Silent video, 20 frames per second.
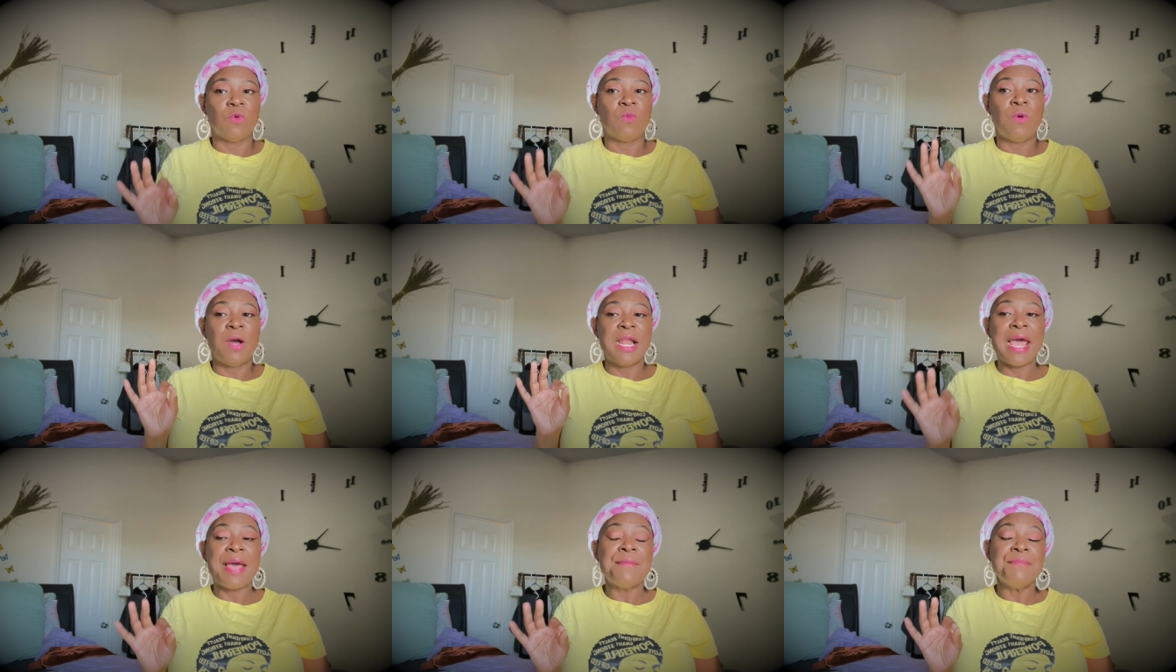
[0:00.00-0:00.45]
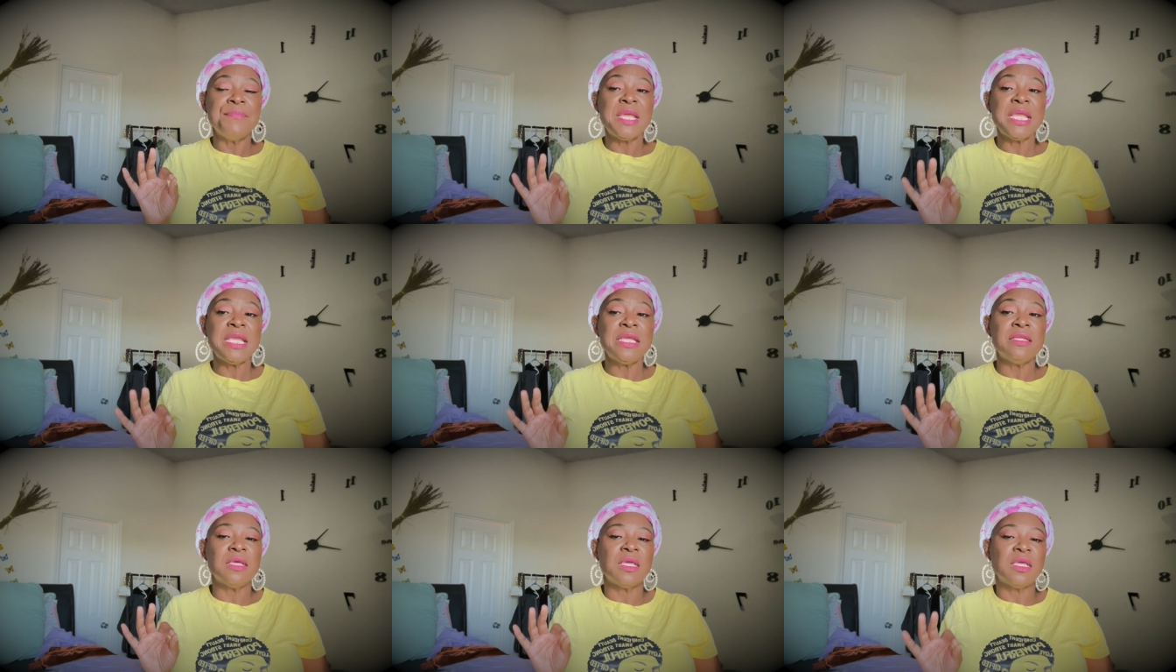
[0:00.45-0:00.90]
What I
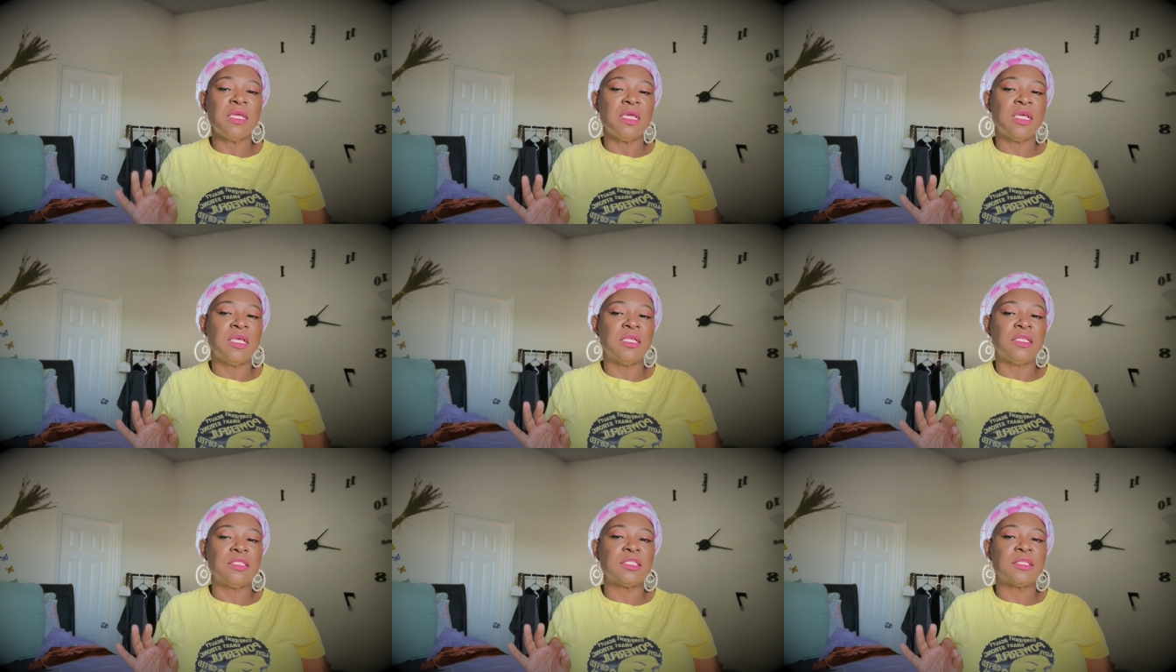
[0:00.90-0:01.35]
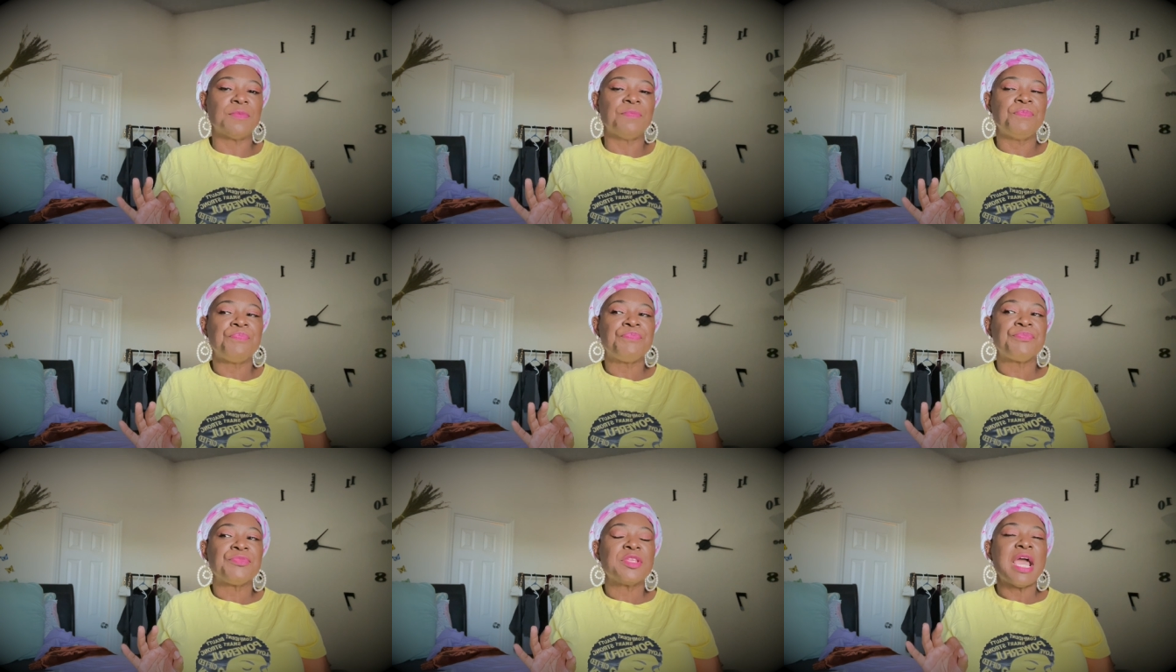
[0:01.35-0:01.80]
mean is
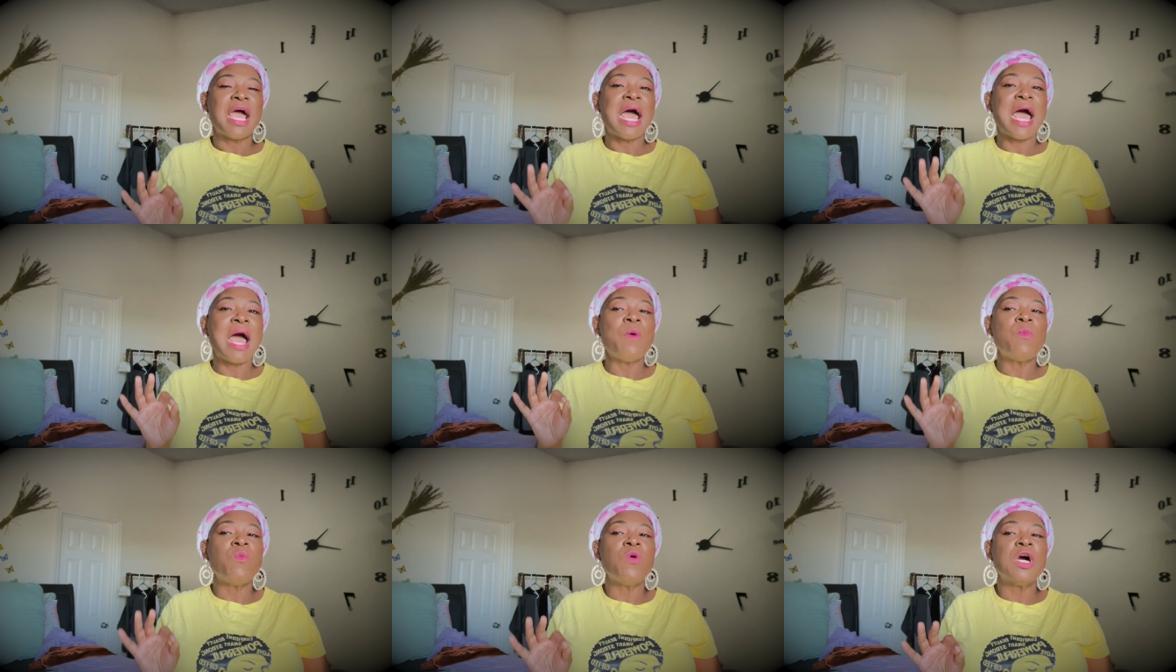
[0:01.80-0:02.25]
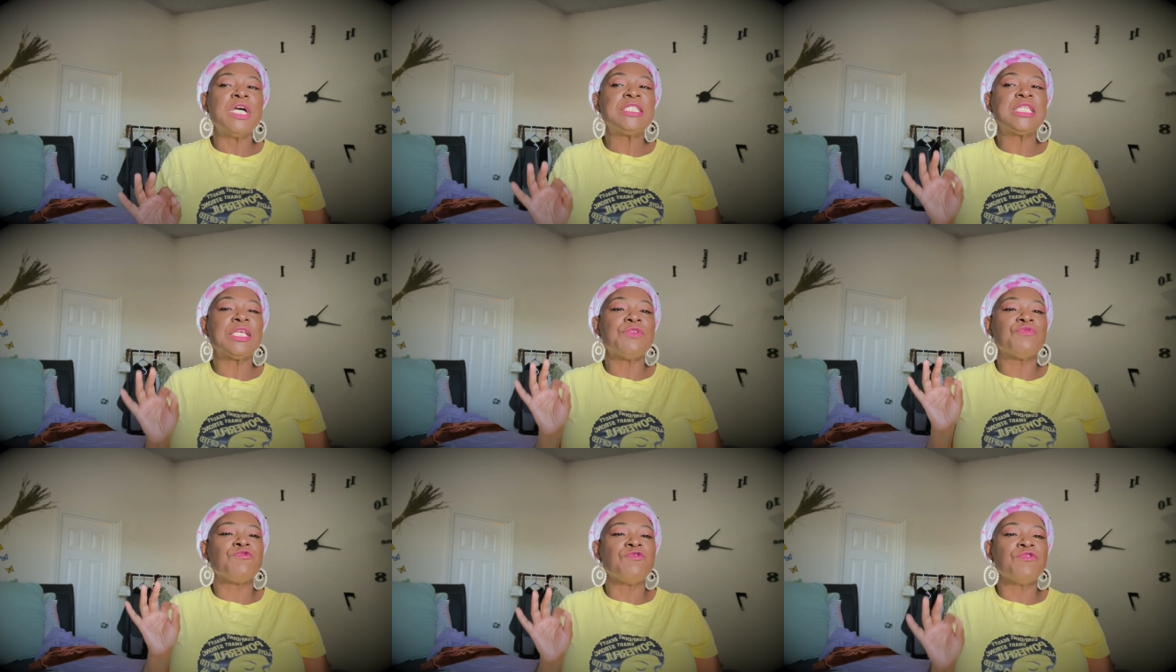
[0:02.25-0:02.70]
I
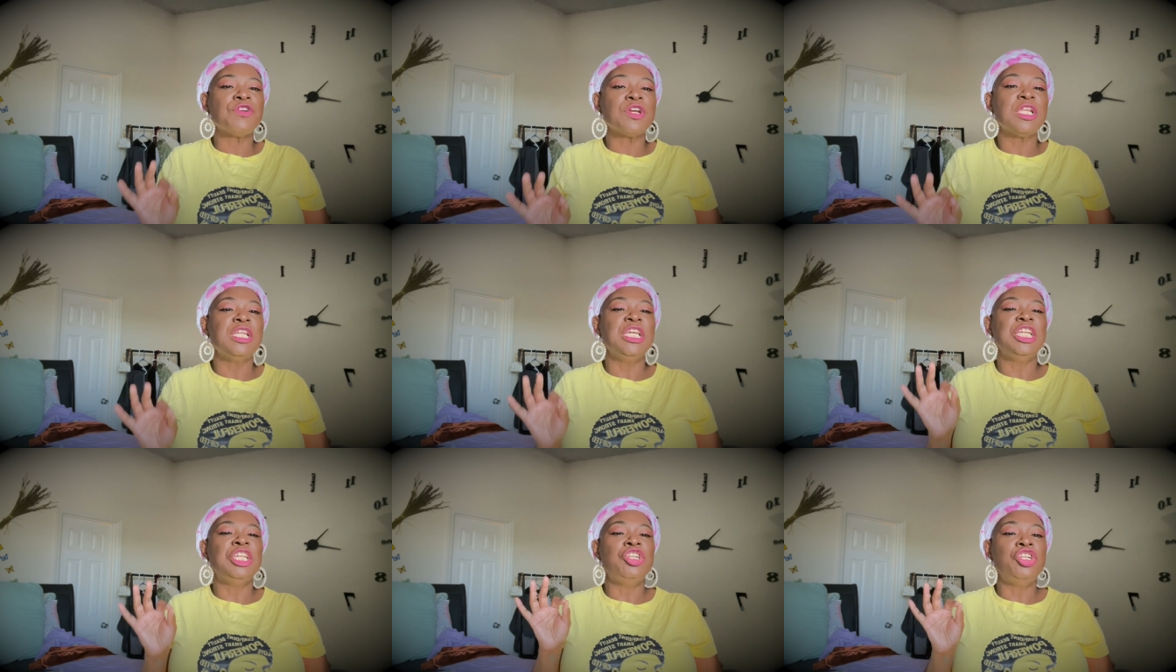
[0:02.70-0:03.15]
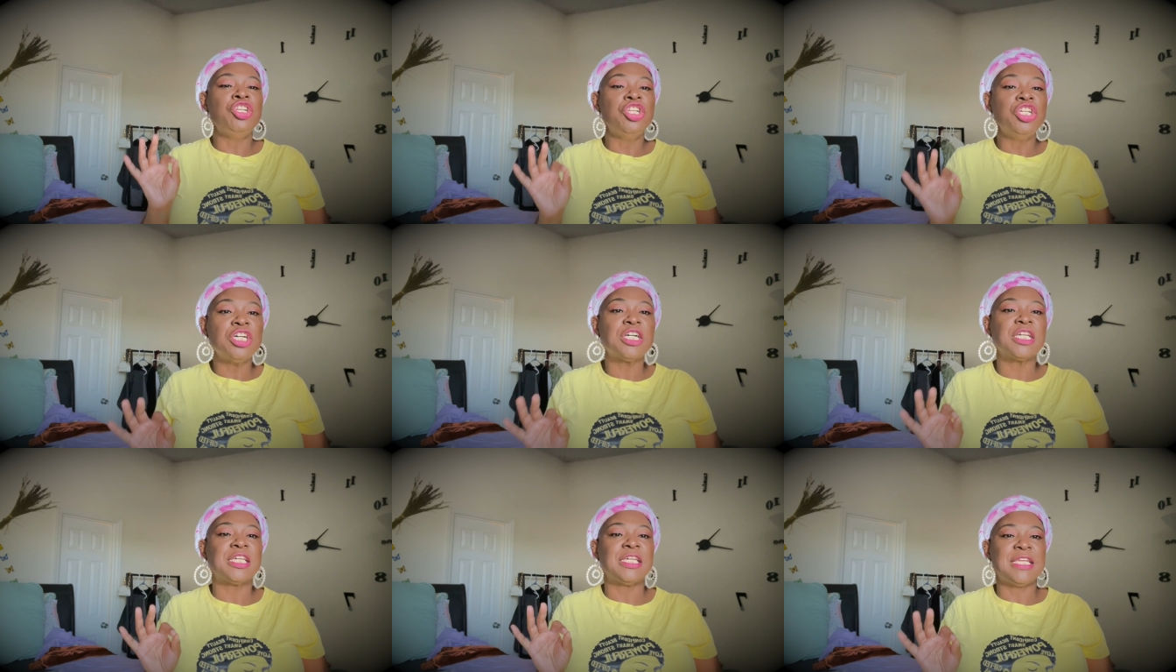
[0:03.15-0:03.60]
wasn't really
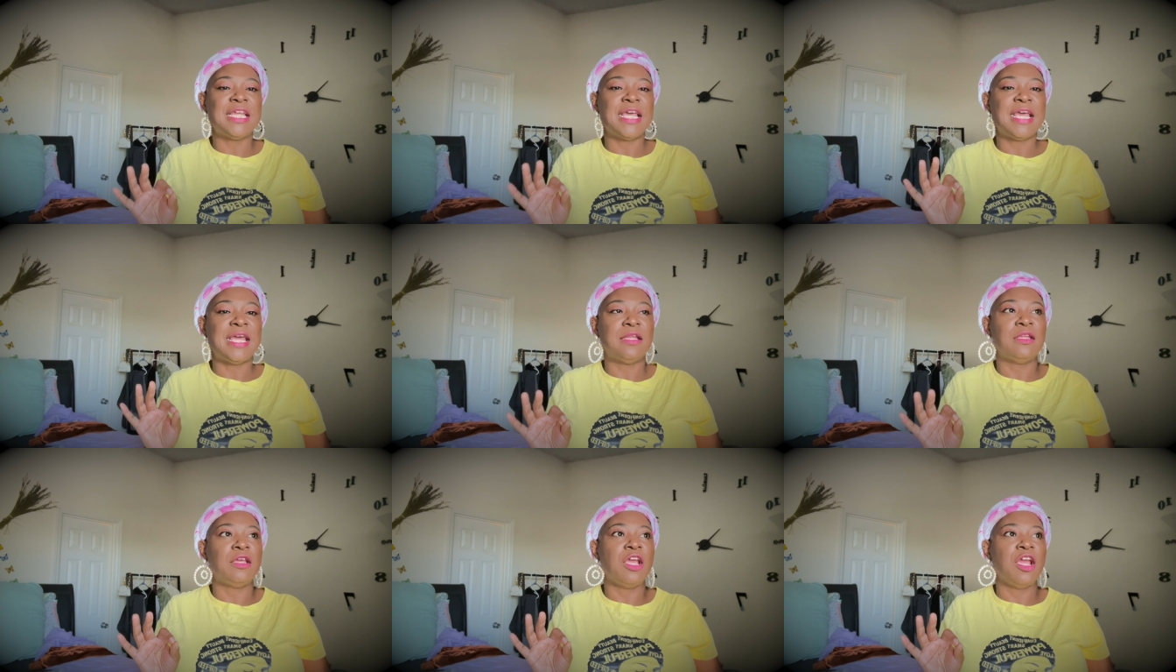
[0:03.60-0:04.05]
looking at